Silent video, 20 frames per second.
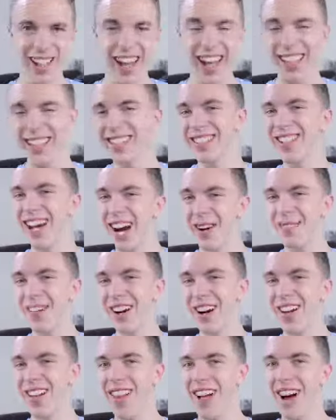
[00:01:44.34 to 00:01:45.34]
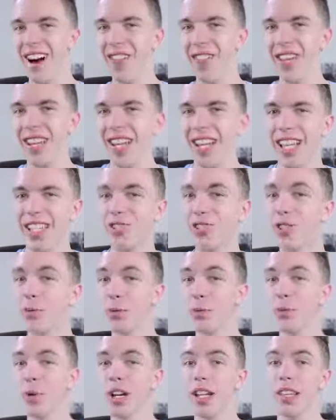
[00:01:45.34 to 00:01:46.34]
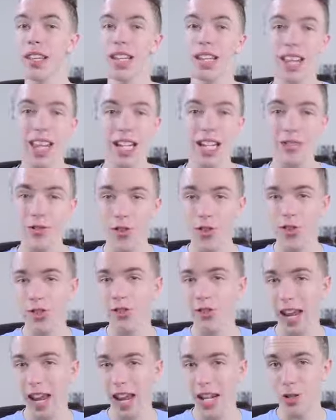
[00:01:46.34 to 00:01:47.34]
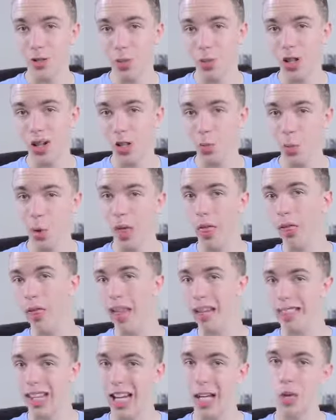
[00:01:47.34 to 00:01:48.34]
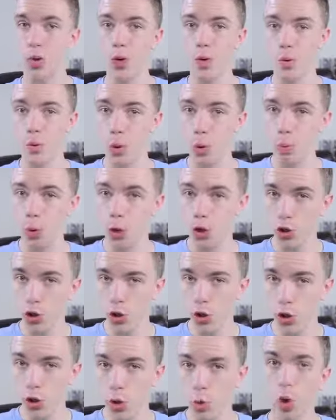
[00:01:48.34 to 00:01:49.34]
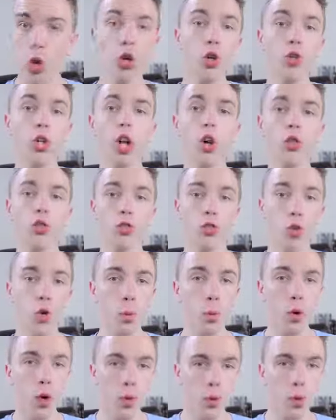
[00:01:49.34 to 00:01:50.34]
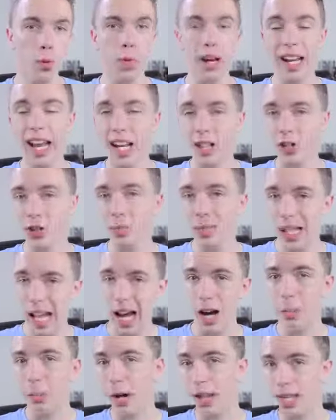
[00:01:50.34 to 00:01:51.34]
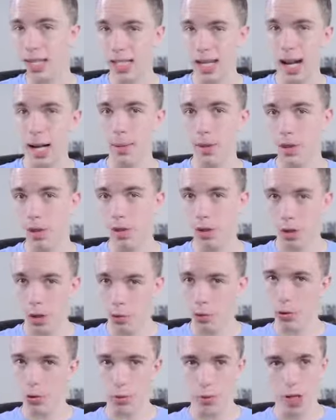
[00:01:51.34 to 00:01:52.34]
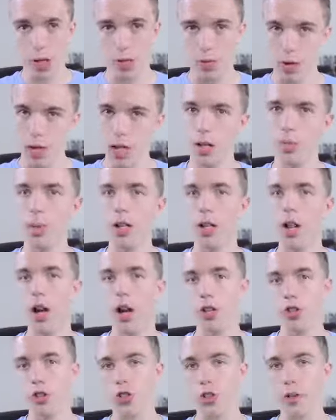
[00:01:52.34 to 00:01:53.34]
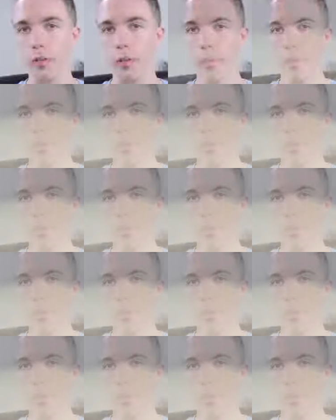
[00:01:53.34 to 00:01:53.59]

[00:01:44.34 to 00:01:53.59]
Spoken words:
And to top it all off, it's going to be running the latest version of Android, whether that's Android 4.2, or who knows, 4.3 might actually be out by the time that the Note 3 is ready to be launched.